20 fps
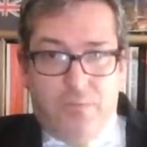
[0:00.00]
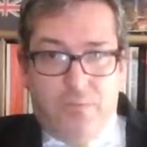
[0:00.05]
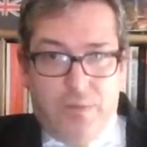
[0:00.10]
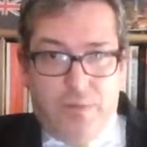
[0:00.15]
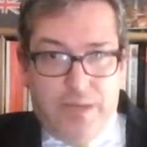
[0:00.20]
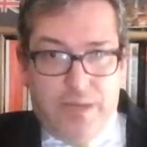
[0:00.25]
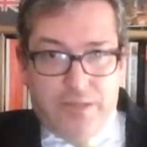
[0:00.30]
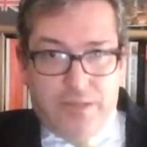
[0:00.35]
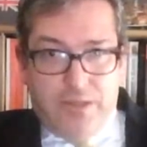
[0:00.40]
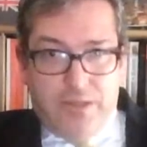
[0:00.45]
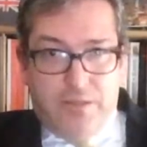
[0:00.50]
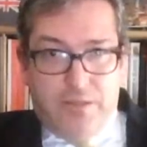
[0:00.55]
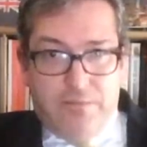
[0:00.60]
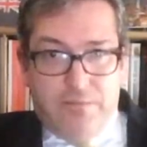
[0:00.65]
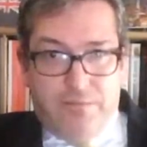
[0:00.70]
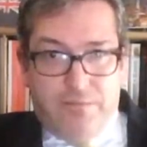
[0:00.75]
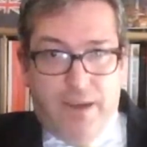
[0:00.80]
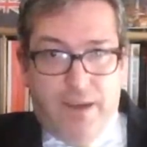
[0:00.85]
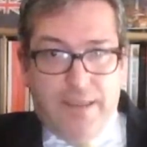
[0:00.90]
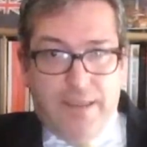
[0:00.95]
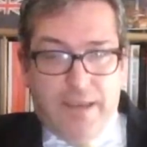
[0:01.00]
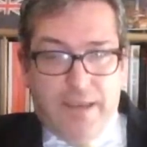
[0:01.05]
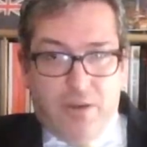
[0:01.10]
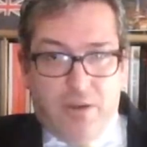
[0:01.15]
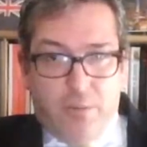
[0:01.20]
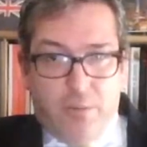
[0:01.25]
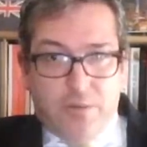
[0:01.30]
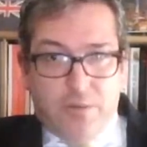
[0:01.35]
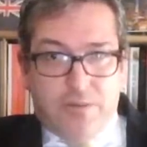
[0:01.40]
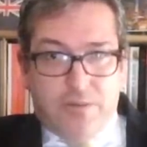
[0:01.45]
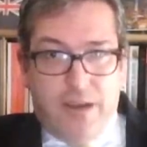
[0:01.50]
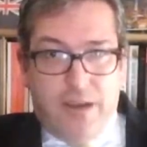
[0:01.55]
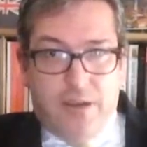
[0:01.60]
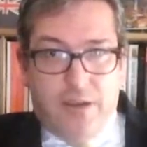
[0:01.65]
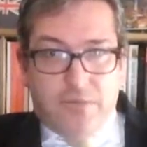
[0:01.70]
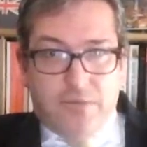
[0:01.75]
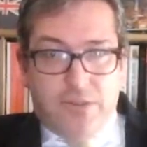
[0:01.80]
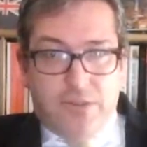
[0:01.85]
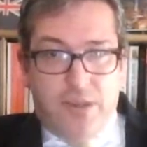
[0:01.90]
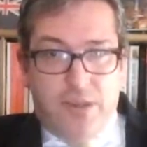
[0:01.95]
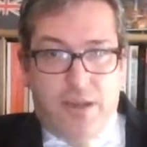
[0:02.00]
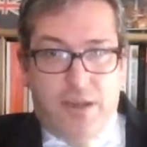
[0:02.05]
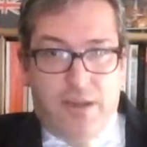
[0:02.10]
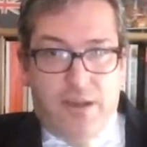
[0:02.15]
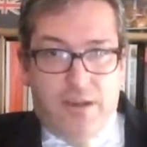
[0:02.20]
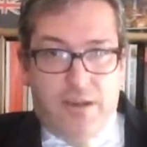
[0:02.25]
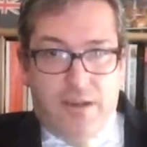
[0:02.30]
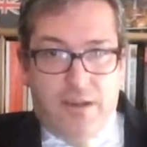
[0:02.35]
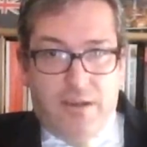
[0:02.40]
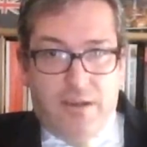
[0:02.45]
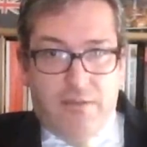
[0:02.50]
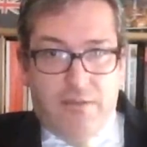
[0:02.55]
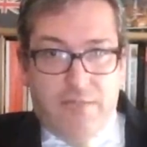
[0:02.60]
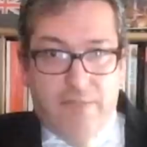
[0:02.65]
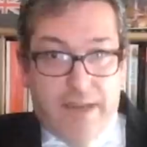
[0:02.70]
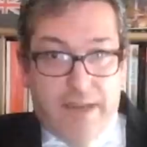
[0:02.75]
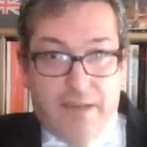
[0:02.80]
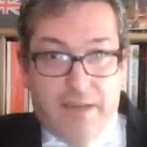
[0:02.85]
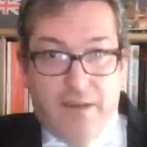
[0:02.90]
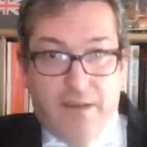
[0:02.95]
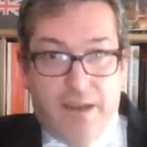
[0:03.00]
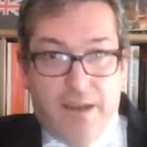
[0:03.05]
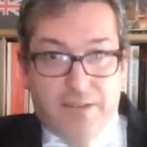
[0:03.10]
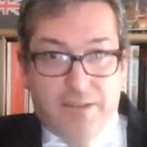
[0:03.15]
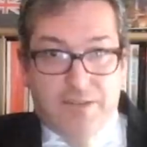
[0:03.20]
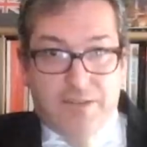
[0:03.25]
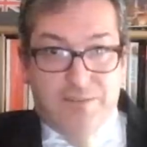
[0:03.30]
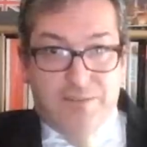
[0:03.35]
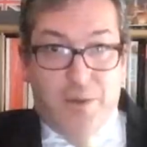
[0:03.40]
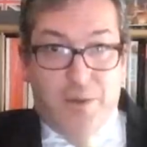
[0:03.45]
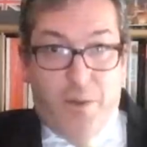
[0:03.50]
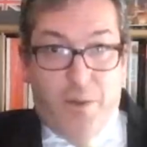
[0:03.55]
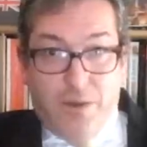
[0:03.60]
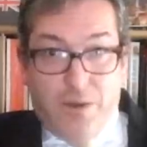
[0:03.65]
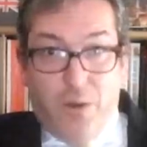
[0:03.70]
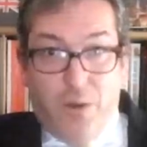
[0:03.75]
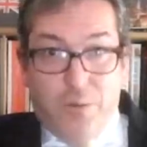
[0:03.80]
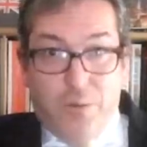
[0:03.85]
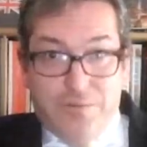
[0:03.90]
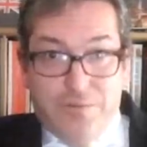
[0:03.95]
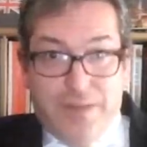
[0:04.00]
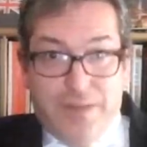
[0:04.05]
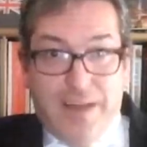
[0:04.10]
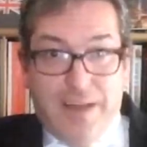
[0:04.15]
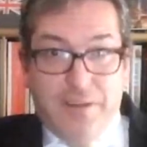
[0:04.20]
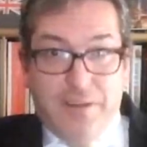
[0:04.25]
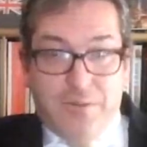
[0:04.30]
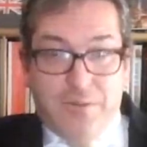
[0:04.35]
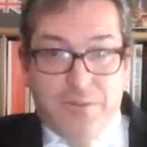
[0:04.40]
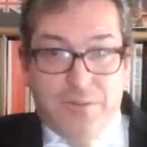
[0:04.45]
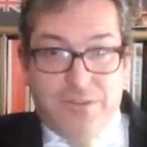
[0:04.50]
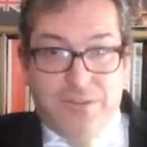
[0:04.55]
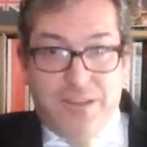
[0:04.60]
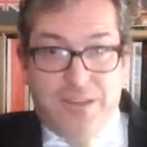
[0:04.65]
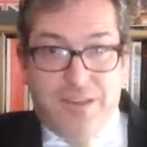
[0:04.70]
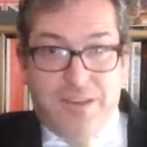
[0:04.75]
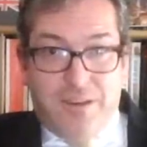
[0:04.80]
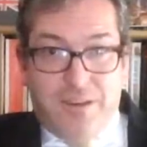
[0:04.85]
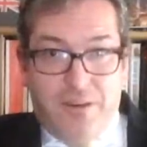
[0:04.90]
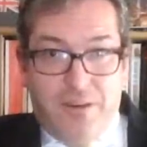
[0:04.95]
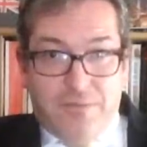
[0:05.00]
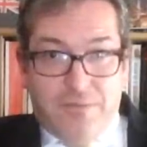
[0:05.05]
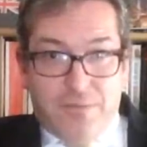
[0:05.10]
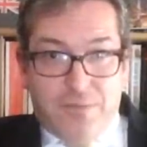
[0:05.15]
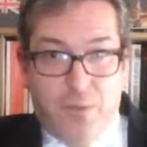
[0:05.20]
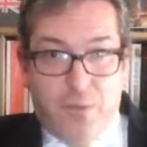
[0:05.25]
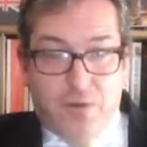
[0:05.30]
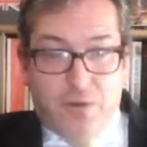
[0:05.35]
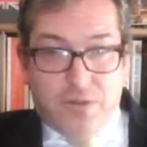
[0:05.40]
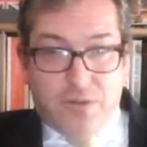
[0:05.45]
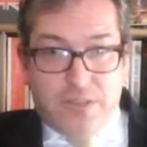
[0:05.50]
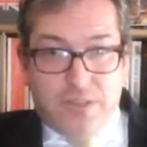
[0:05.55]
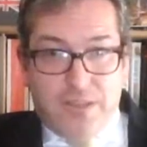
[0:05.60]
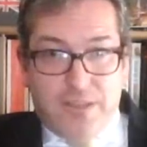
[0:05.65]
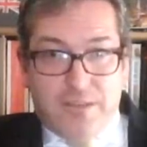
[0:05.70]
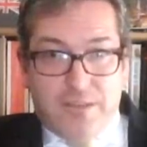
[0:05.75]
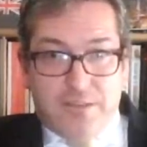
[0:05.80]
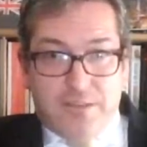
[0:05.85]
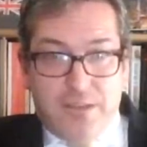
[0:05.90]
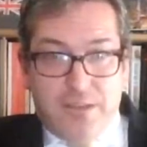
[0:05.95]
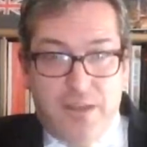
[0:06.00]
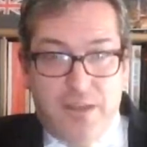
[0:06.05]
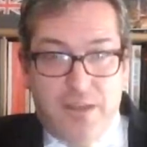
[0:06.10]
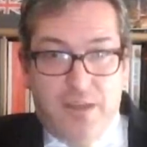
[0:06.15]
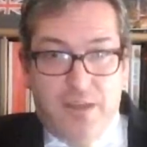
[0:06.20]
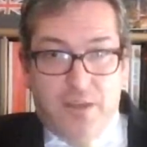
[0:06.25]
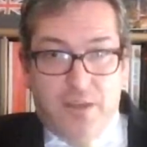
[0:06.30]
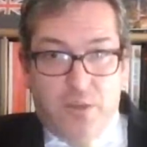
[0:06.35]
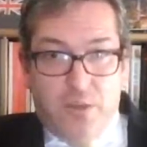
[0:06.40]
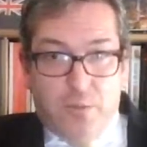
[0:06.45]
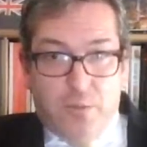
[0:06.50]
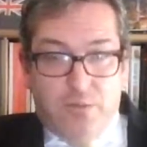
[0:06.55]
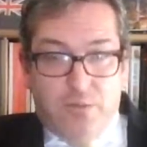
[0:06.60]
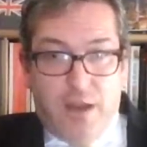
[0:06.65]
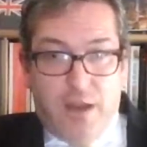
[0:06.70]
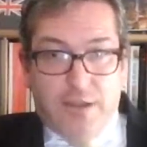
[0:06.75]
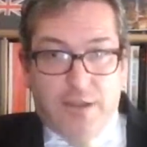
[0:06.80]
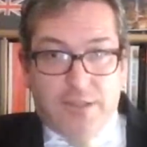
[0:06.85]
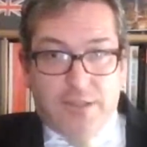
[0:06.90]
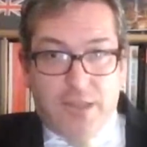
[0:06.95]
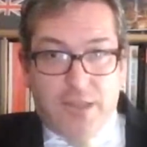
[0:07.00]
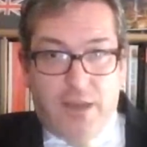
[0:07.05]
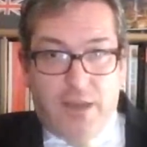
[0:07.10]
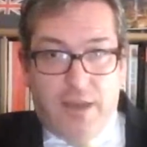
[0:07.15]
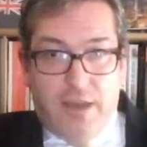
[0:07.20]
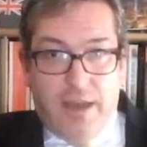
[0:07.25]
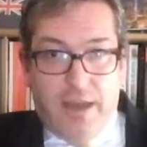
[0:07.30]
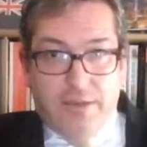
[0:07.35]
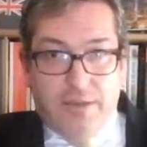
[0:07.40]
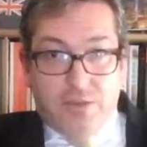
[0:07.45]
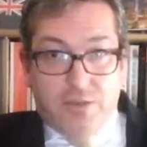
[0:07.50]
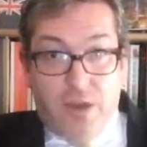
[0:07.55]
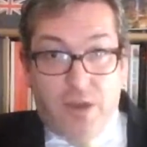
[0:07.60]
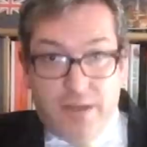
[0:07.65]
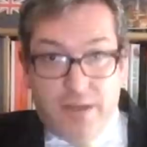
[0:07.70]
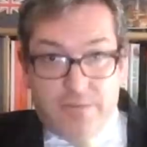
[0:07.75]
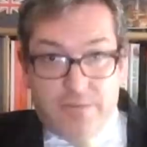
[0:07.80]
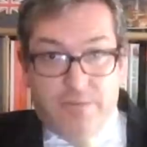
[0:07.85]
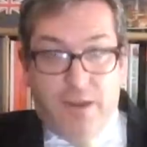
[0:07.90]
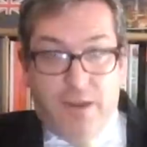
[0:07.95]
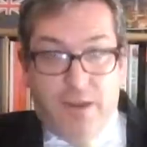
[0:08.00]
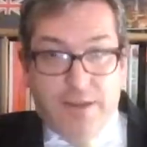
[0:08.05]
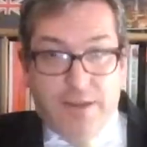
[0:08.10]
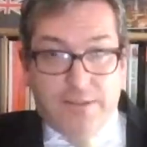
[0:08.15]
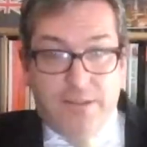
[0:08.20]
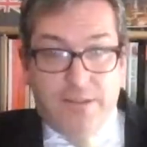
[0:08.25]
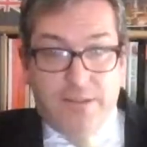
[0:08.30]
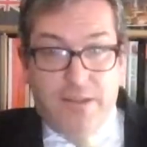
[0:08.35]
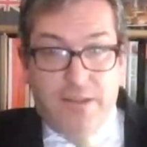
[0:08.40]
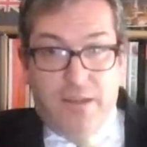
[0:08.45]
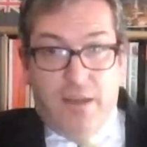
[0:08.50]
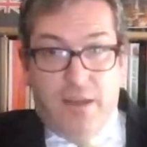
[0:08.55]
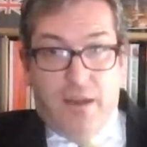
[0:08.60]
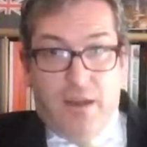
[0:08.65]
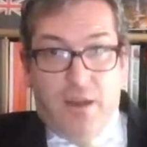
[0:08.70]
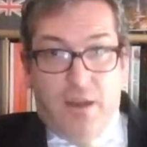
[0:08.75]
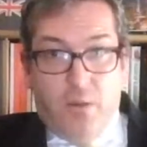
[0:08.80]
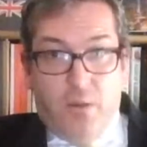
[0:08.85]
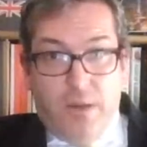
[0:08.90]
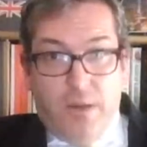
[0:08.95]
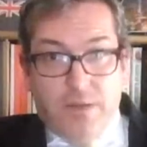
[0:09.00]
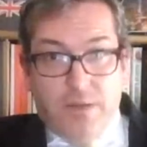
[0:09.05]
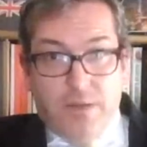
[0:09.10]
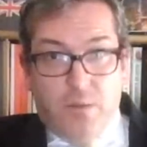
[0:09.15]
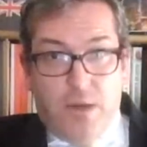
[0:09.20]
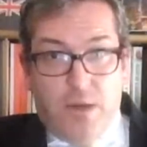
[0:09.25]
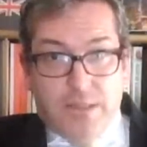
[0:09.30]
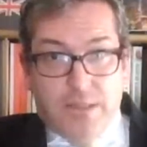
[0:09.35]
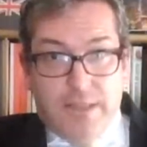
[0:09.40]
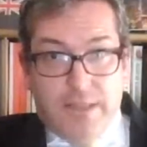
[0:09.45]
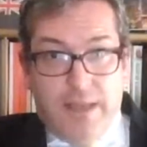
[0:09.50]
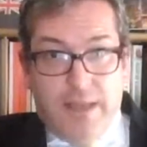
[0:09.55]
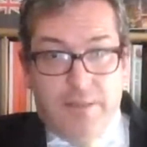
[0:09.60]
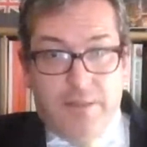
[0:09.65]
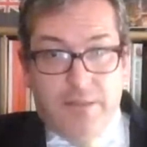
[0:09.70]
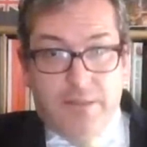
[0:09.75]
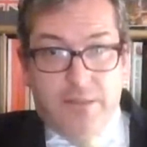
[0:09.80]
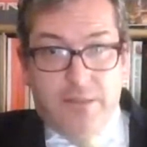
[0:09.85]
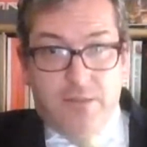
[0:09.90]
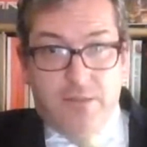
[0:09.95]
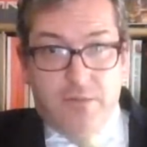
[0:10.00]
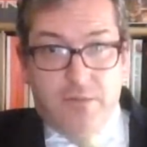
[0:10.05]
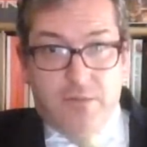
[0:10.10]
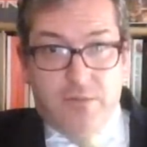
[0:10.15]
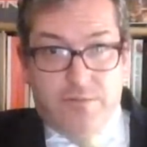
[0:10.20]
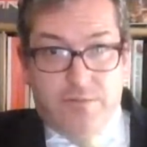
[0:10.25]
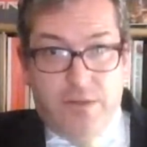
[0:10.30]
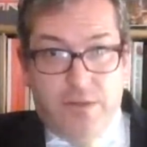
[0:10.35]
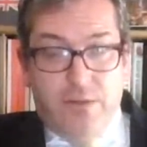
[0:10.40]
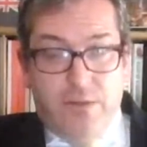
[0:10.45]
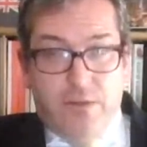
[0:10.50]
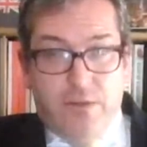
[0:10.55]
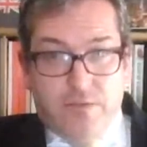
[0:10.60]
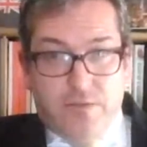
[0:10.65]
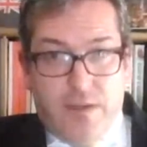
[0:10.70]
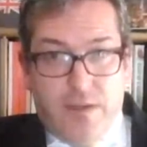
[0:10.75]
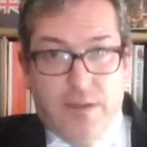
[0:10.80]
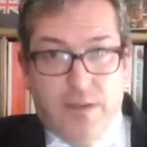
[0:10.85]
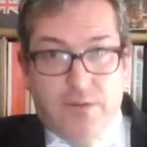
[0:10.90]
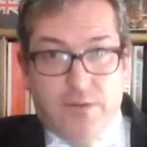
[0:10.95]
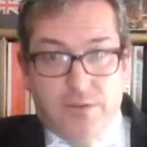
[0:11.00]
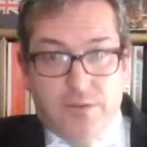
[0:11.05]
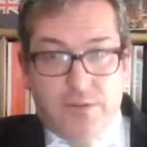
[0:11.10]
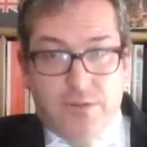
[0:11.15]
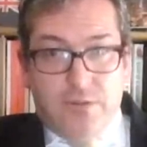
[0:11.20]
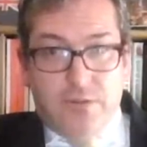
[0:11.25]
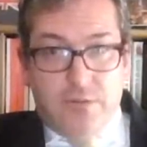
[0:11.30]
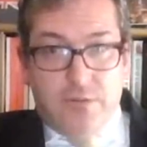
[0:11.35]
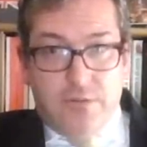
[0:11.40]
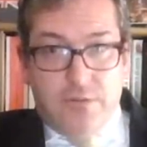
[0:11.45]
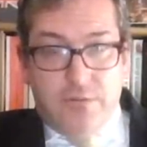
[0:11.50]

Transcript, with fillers: we need to find that common ground, uh, recognize you know our common values of democracy and human rights, and try to find a way to work together to defend those values.